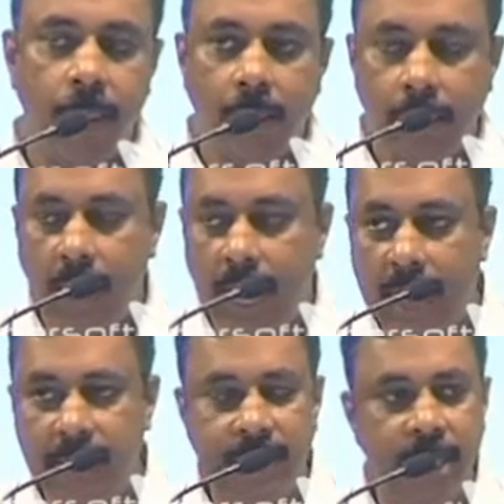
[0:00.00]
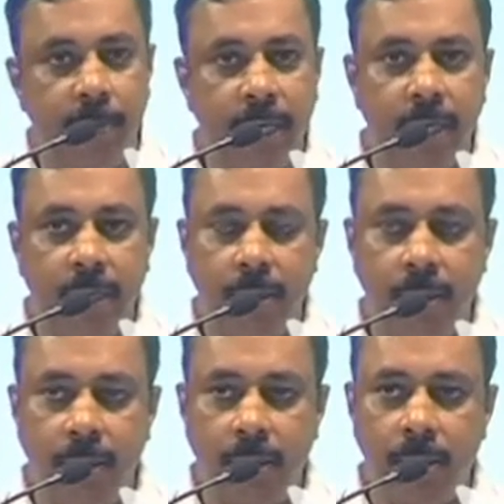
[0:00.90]
The last segment,
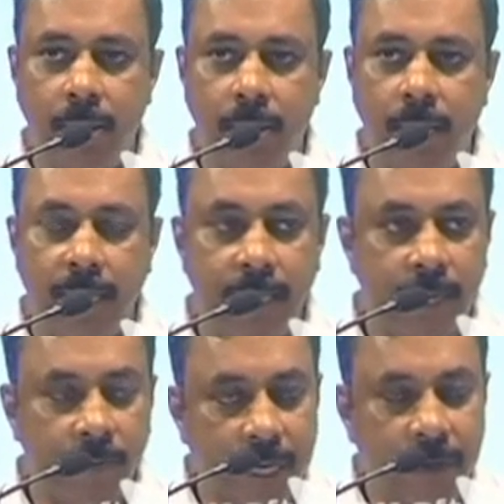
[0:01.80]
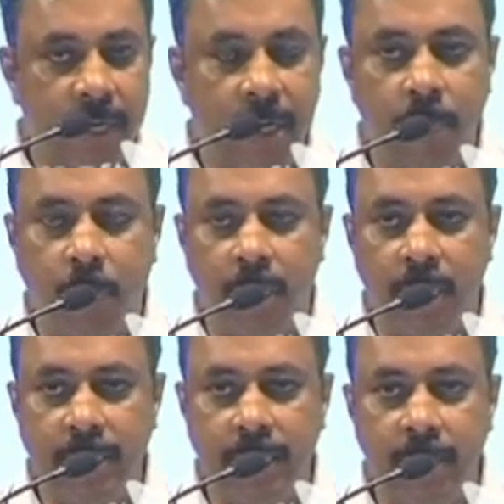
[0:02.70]
I think a very, very important
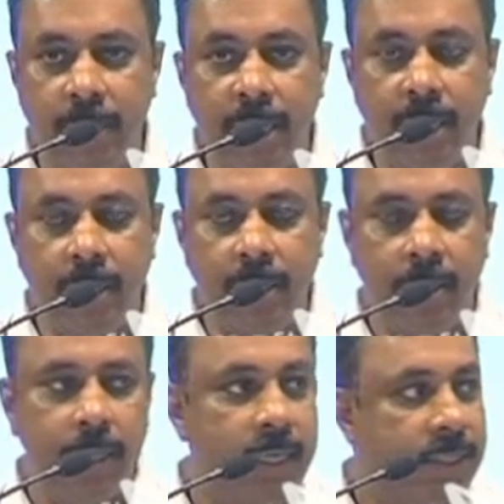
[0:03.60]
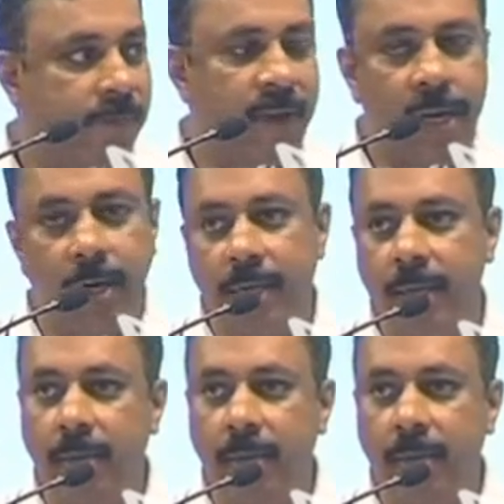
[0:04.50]
segment, is faculty.